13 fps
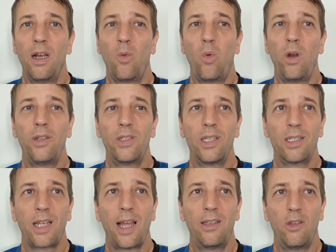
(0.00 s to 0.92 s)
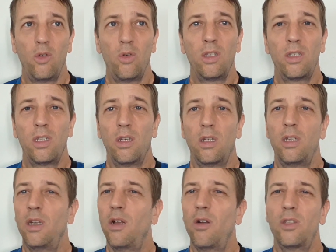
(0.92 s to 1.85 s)
What is this guy doing to you?
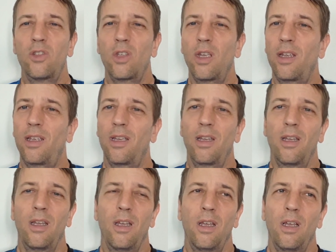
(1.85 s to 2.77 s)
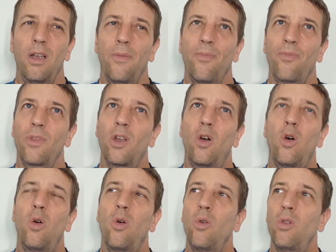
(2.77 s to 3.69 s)
You know, it's like,
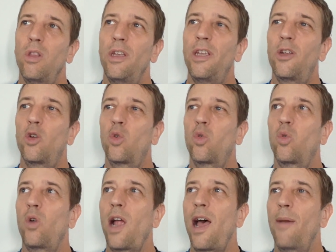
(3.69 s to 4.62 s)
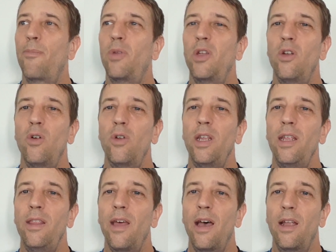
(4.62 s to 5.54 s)
holy crap, you don't
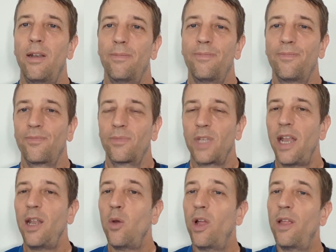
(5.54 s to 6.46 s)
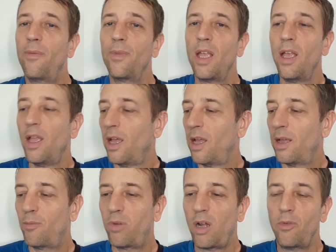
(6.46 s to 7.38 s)
need that. Anyway,
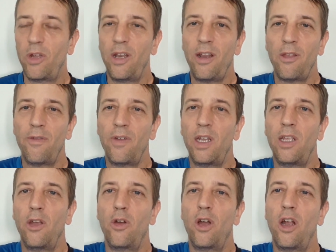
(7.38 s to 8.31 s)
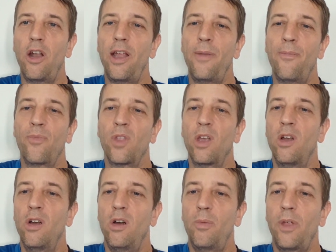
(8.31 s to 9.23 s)
probably another video. All right,
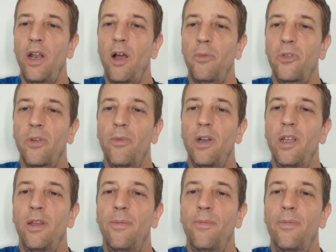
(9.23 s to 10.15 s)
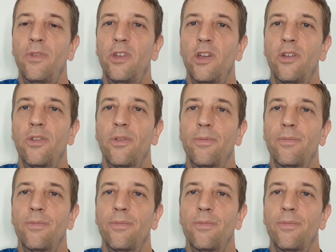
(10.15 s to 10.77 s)
hope that helps somebody. Cheers.